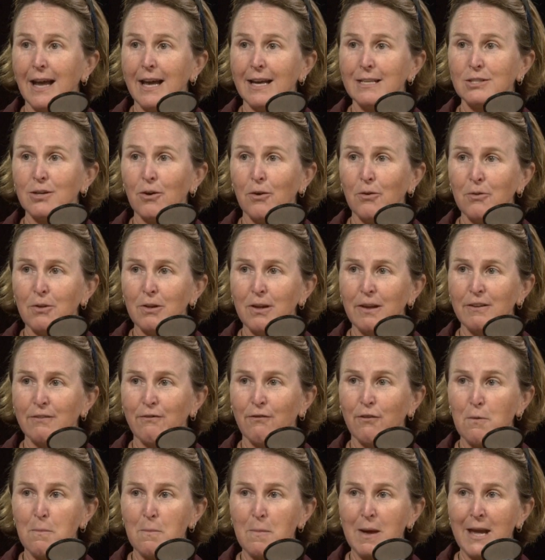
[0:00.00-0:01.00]
So
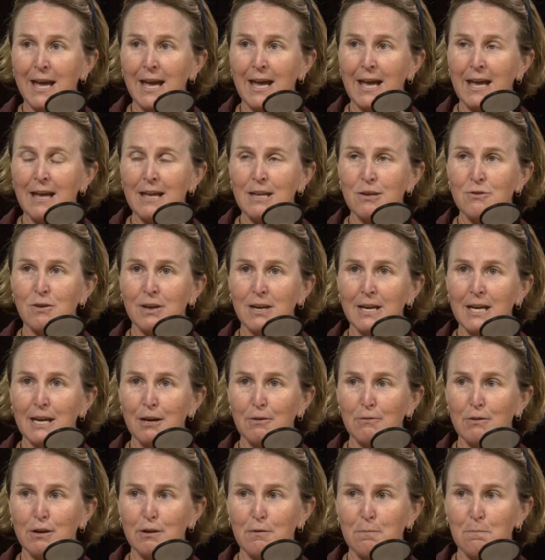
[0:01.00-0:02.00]
for me, you can
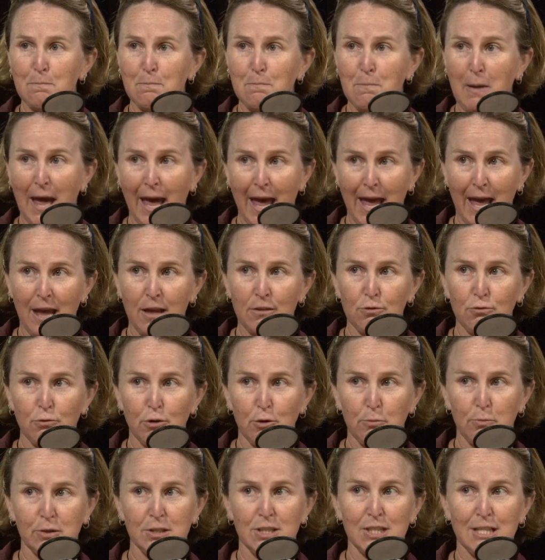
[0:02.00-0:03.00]
get rid of pain through
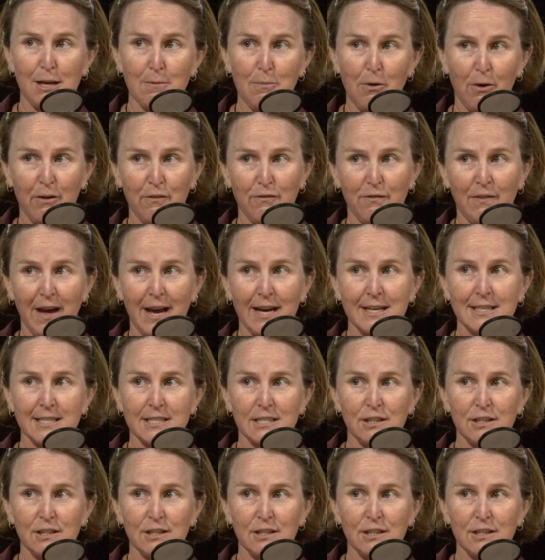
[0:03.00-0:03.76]
a placebo effect.